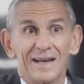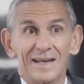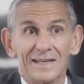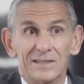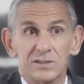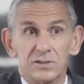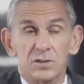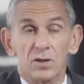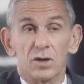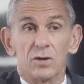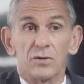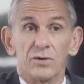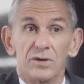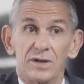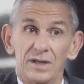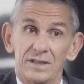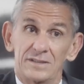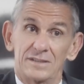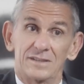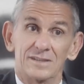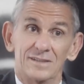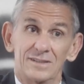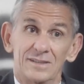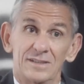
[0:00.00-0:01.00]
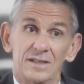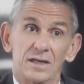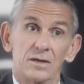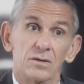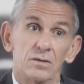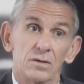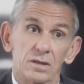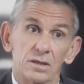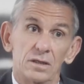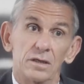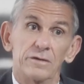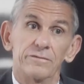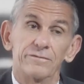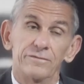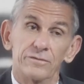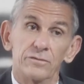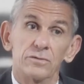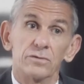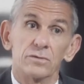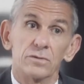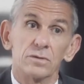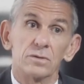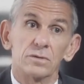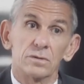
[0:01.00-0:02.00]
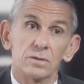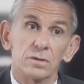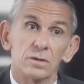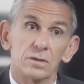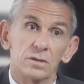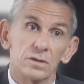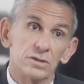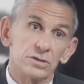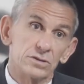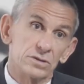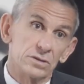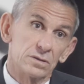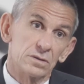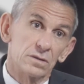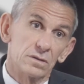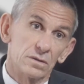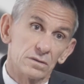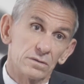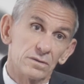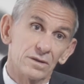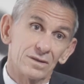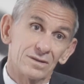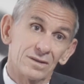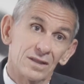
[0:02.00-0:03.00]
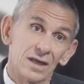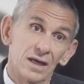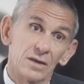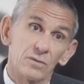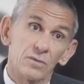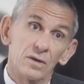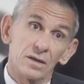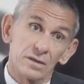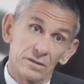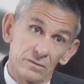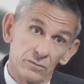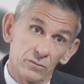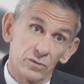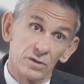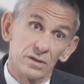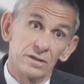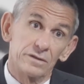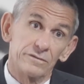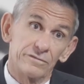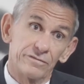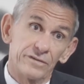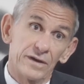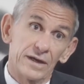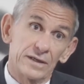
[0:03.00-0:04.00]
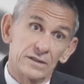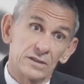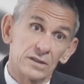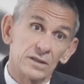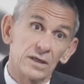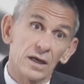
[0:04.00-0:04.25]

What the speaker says: it's not necessarily a foregone conclusion that they will in fact